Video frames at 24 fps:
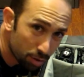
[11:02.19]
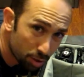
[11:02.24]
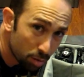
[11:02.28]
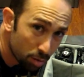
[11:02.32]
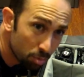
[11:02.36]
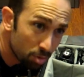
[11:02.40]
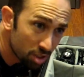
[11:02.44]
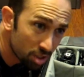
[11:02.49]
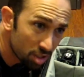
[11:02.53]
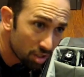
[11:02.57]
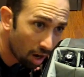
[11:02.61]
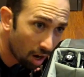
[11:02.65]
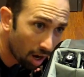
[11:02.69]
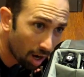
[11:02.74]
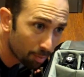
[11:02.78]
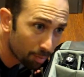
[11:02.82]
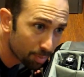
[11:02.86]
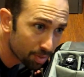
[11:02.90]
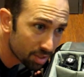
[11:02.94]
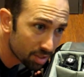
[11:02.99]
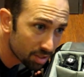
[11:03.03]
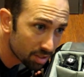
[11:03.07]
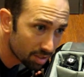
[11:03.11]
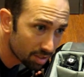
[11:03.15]
2
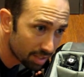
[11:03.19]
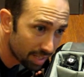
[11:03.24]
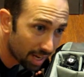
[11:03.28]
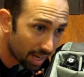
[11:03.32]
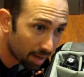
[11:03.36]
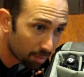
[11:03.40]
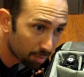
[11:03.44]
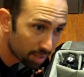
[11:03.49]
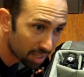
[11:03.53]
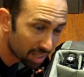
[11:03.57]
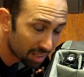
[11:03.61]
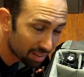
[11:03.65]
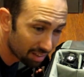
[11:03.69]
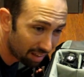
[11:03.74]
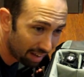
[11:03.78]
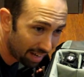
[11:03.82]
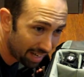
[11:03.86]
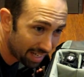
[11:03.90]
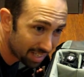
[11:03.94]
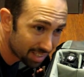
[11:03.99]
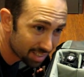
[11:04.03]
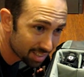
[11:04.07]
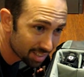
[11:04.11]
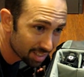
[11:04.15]
stops the ambient
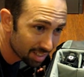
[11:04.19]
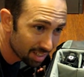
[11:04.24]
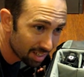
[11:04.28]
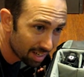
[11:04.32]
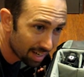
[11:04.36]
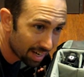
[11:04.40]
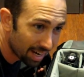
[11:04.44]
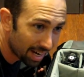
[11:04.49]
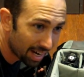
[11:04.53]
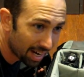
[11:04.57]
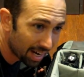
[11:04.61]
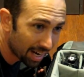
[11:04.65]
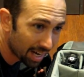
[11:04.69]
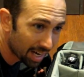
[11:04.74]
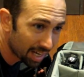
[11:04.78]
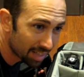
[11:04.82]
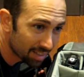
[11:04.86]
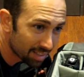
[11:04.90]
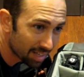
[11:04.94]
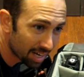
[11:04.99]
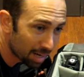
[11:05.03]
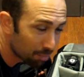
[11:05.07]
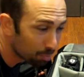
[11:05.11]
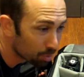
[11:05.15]
light,
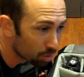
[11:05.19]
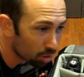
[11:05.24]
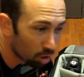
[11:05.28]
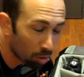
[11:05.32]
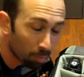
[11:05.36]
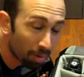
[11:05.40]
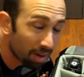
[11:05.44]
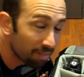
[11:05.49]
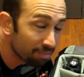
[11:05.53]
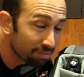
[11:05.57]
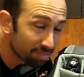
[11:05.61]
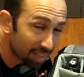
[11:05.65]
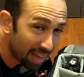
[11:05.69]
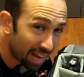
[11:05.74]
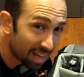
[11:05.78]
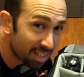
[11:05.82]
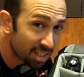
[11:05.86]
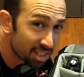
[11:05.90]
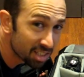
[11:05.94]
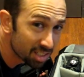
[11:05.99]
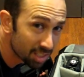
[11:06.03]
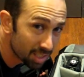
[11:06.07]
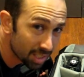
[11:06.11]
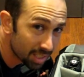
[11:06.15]
and then I put all my
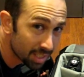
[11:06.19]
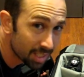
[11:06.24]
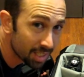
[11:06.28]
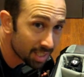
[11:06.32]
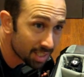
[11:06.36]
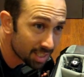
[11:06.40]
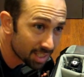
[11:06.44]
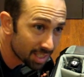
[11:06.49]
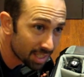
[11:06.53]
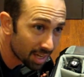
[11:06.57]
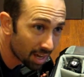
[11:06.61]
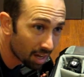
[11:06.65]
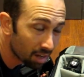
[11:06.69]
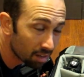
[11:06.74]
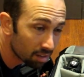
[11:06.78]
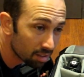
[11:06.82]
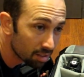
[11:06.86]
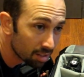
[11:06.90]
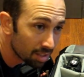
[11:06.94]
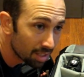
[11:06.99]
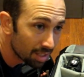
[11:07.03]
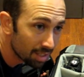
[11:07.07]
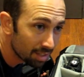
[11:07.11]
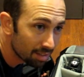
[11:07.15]
flashes in ETTL
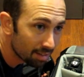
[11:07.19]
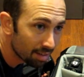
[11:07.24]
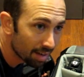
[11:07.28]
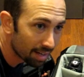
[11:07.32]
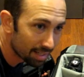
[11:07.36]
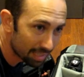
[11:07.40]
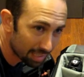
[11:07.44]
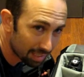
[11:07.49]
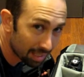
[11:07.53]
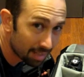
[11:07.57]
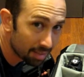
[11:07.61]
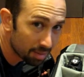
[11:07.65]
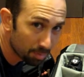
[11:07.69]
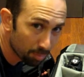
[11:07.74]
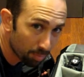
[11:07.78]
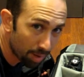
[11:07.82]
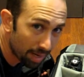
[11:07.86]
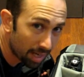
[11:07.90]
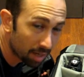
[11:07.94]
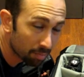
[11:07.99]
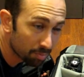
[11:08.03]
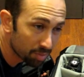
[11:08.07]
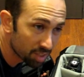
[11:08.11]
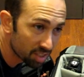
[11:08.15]
and I let them
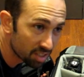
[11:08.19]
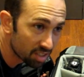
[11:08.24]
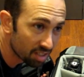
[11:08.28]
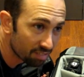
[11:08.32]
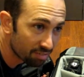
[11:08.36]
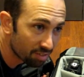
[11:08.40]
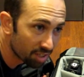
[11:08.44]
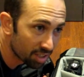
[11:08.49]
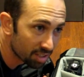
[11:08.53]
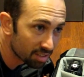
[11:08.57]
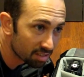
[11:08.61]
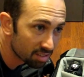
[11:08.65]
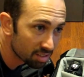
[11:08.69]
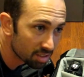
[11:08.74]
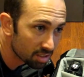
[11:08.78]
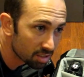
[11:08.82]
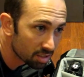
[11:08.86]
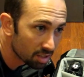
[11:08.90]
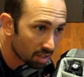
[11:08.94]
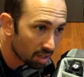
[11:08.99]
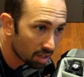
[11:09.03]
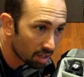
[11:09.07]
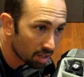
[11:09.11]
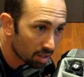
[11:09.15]
make up the
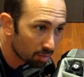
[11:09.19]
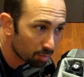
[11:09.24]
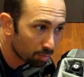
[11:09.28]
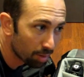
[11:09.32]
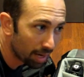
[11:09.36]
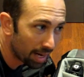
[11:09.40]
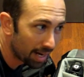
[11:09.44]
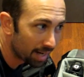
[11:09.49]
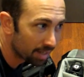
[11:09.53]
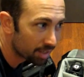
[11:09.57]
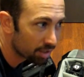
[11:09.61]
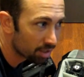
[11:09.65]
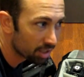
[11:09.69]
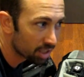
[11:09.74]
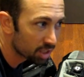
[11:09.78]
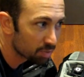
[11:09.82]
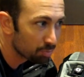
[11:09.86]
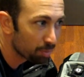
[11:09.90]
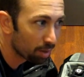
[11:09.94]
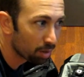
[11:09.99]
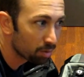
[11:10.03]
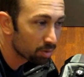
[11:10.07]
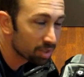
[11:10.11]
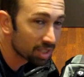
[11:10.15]
difference. By
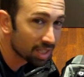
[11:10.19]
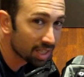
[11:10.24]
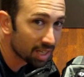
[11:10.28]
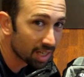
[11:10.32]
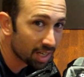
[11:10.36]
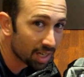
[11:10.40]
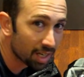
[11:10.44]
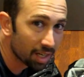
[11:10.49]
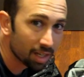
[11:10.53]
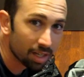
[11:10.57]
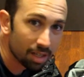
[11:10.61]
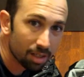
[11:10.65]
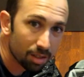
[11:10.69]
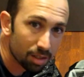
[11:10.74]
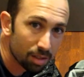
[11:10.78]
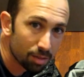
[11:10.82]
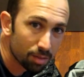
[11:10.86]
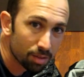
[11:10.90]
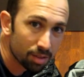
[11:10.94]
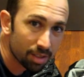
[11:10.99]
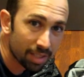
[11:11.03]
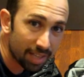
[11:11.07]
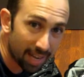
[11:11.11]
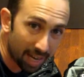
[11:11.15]
underexposing
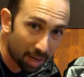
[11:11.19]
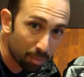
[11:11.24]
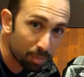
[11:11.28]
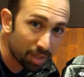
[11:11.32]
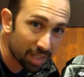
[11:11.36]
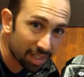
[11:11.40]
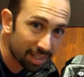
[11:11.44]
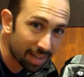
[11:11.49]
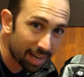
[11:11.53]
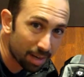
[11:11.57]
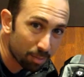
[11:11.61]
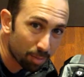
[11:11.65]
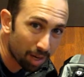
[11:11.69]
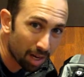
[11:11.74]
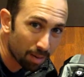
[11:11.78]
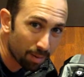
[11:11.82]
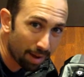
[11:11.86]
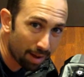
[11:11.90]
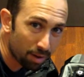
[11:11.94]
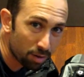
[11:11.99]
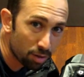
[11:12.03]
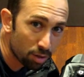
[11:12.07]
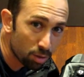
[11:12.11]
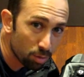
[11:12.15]
the ambient light by
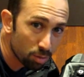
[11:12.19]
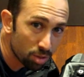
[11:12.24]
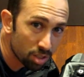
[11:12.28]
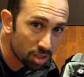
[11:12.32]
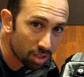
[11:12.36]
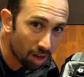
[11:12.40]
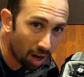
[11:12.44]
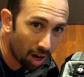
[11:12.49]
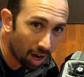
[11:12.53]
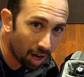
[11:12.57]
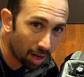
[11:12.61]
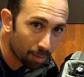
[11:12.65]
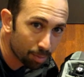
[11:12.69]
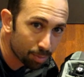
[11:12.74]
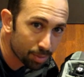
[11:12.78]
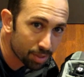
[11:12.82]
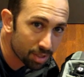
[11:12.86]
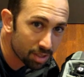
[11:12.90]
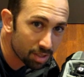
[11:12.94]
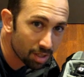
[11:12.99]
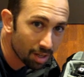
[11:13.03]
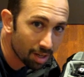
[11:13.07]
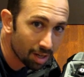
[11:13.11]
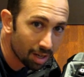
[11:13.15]
about 2
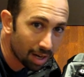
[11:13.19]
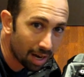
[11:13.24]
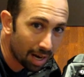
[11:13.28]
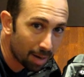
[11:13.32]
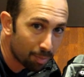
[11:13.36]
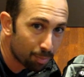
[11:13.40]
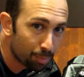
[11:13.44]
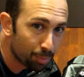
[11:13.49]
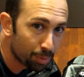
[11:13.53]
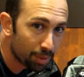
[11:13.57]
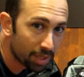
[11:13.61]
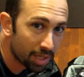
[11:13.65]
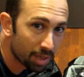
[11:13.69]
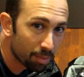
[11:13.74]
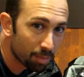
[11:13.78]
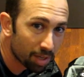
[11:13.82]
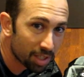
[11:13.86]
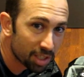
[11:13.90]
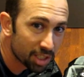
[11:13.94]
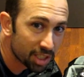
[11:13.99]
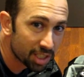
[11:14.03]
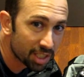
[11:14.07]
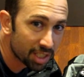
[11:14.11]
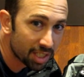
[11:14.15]
stops, I pretty
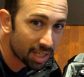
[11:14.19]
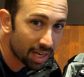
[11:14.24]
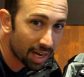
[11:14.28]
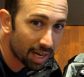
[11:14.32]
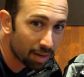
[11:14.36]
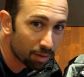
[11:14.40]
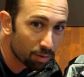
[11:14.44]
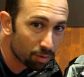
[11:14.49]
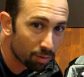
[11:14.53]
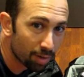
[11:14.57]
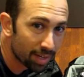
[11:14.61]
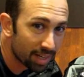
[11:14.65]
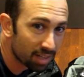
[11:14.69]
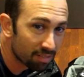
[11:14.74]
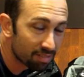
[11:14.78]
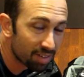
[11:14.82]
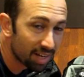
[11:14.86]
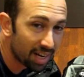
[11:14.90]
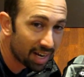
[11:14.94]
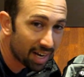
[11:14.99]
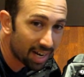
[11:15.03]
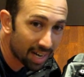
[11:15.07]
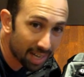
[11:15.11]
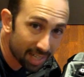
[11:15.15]
much get rid of
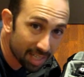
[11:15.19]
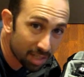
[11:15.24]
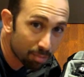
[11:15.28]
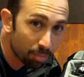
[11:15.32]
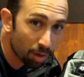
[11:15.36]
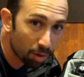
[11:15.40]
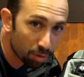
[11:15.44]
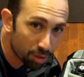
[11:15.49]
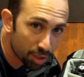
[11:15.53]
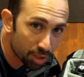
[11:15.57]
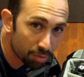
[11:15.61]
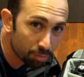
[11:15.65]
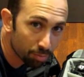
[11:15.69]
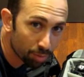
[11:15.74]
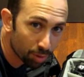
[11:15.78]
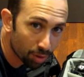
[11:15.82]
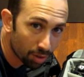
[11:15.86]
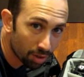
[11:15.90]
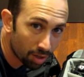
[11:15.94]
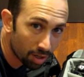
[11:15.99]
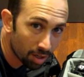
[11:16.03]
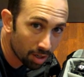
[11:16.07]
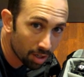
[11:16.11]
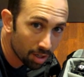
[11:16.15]
any motion
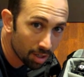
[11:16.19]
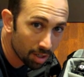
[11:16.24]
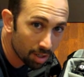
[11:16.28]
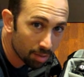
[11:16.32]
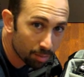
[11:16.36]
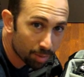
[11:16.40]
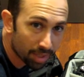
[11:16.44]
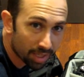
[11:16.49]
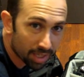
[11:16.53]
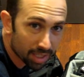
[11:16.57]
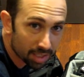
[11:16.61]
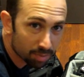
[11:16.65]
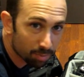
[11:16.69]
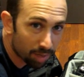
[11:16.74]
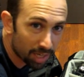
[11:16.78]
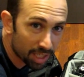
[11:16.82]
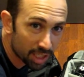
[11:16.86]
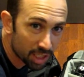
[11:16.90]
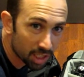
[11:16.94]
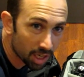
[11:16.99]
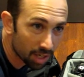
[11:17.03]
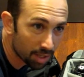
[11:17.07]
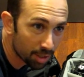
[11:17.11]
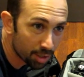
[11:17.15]
blur because my
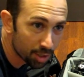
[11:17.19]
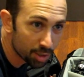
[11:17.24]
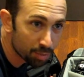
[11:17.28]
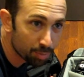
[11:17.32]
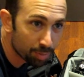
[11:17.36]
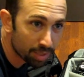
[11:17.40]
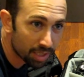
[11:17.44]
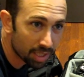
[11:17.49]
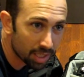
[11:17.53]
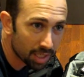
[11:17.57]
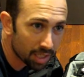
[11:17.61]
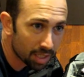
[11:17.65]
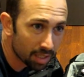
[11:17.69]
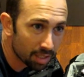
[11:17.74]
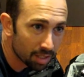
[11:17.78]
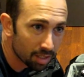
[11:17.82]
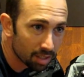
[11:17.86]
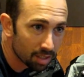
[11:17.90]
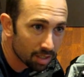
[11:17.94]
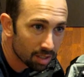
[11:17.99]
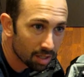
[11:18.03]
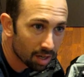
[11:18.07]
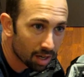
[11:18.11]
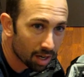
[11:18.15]
shutter speed
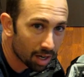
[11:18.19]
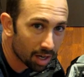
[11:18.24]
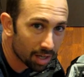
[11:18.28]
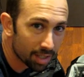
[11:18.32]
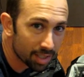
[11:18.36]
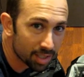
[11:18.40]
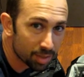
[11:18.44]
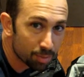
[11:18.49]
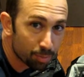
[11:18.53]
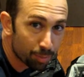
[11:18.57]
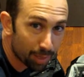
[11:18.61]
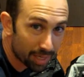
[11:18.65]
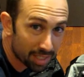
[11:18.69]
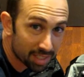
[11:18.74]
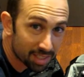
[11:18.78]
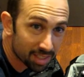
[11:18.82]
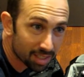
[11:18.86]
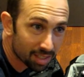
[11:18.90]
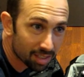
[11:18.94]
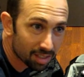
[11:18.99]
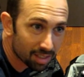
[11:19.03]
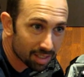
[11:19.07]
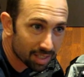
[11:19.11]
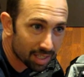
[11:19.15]
is
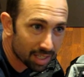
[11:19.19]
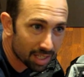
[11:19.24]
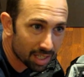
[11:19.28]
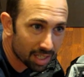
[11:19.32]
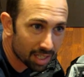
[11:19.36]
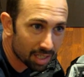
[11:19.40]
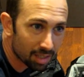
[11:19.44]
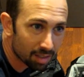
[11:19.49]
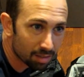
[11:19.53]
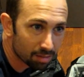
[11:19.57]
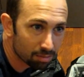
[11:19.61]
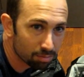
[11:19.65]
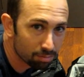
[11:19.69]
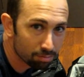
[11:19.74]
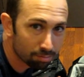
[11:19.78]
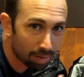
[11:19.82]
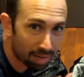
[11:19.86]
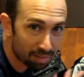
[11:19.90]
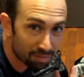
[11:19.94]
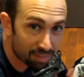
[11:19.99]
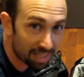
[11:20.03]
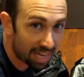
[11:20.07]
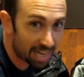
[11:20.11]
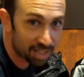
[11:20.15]
basically
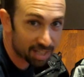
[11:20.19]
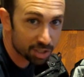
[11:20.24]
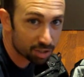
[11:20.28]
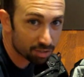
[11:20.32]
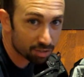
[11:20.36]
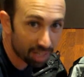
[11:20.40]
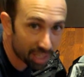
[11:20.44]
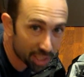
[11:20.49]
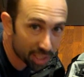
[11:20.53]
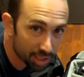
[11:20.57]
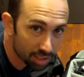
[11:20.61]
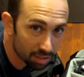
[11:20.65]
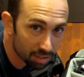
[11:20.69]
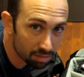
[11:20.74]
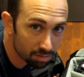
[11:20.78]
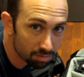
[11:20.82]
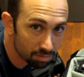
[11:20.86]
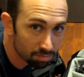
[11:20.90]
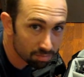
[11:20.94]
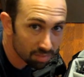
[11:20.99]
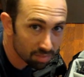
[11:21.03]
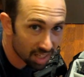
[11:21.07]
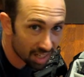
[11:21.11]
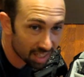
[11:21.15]
my flash duration.
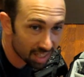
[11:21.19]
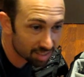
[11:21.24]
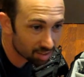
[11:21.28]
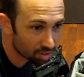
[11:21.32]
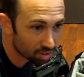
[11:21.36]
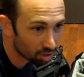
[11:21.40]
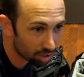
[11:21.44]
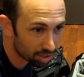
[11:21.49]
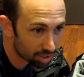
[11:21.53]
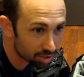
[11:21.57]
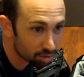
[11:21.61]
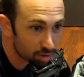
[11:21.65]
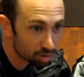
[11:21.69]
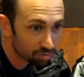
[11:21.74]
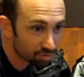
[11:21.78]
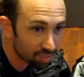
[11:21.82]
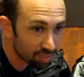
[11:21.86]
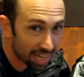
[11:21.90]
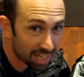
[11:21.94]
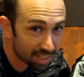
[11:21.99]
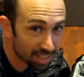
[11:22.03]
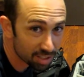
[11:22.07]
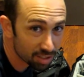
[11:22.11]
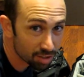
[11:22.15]
As long as those
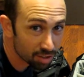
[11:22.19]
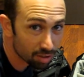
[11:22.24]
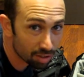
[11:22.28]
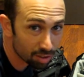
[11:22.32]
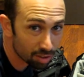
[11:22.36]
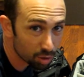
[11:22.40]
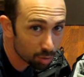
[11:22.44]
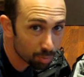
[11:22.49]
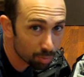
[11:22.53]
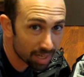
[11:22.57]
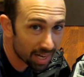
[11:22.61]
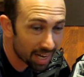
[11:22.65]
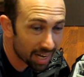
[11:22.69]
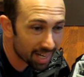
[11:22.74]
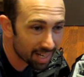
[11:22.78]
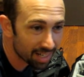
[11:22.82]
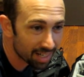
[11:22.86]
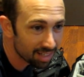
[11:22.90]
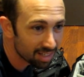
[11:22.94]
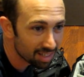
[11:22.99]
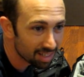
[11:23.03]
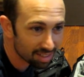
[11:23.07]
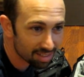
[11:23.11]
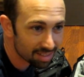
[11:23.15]
flashes are
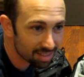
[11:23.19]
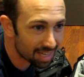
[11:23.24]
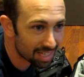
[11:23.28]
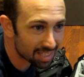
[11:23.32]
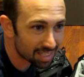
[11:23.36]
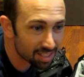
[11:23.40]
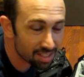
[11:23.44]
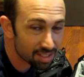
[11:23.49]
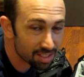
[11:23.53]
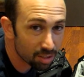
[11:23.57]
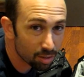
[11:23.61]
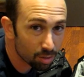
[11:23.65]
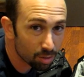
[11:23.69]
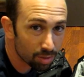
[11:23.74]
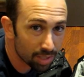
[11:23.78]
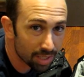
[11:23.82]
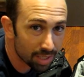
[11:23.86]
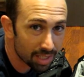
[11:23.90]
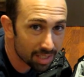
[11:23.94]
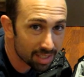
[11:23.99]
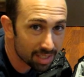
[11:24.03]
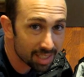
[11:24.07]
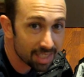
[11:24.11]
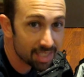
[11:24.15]
illuminated, that's the
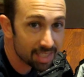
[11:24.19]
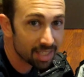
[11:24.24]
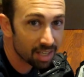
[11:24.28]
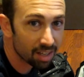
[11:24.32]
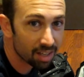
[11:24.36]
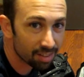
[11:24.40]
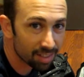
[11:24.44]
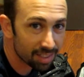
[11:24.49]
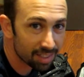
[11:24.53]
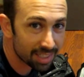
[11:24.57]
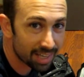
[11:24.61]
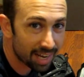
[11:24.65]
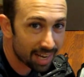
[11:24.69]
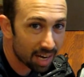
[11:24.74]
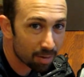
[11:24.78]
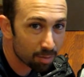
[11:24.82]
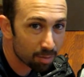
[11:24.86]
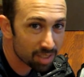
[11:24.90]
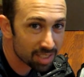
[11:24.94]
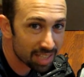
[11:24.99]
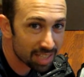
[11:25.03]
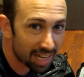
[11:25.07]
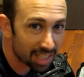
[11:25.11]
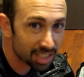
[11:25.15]
only detail that the
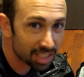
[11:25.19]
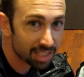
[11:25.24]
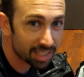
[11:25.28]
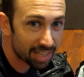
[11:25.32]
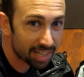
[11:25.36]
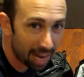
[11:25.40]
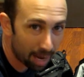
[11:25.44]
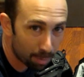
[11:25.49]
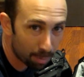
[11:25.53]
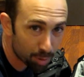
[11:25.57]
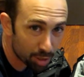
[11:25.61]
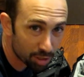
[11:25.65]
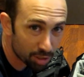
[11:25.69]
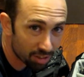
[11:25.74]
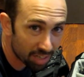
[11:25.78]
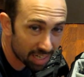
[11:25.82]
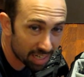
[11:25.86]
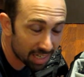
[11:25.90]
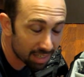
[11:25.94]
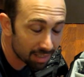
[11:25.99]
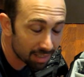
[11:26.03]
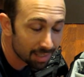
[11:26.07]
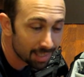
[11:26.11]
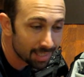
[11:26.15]
camera is actually
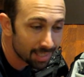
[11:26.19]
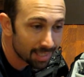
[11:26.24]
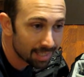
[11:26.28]
capturing.